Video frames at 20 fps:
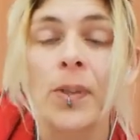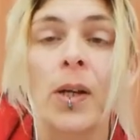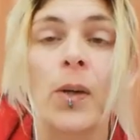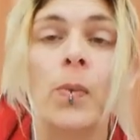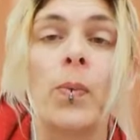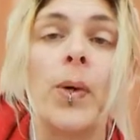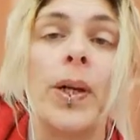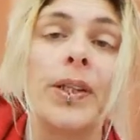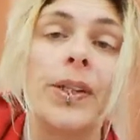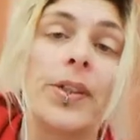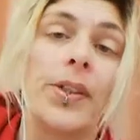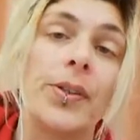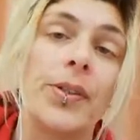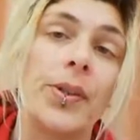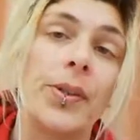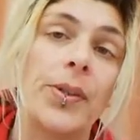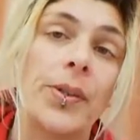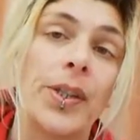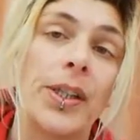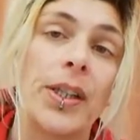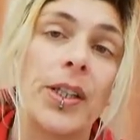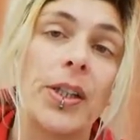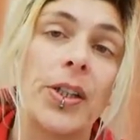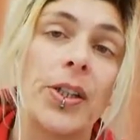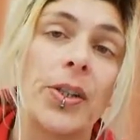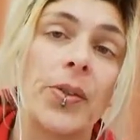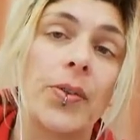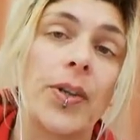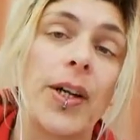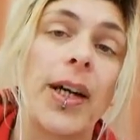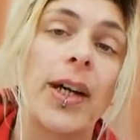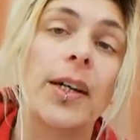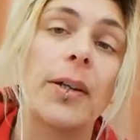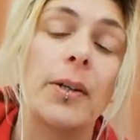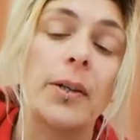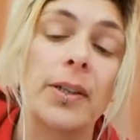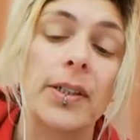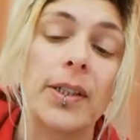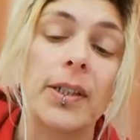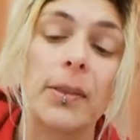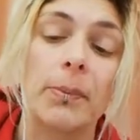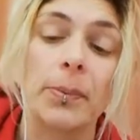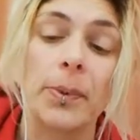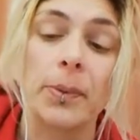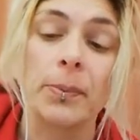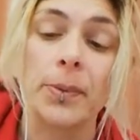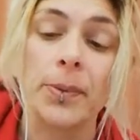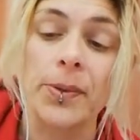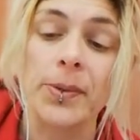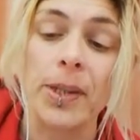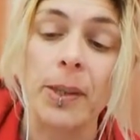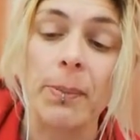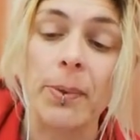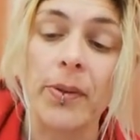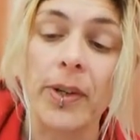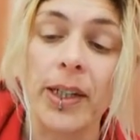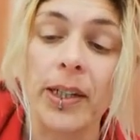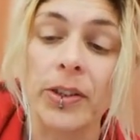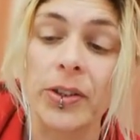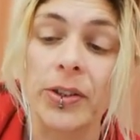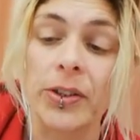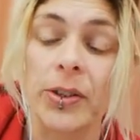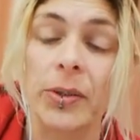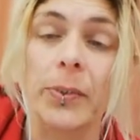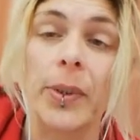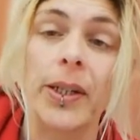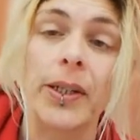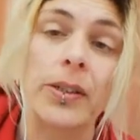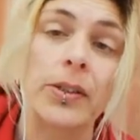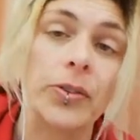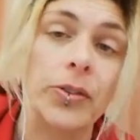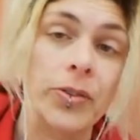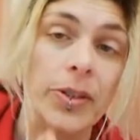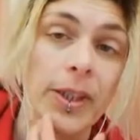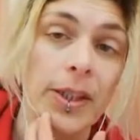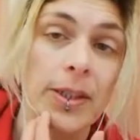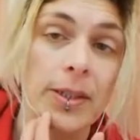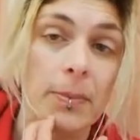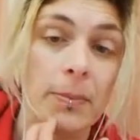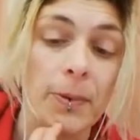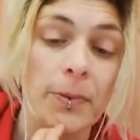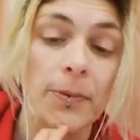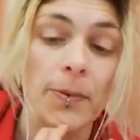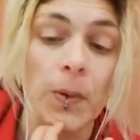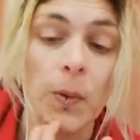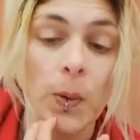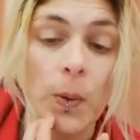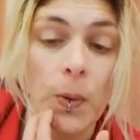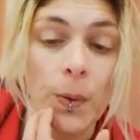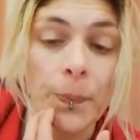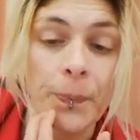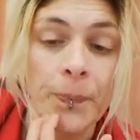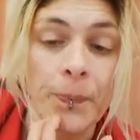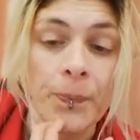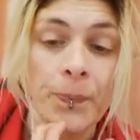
whether you think you had abdominal separation that went untreated before,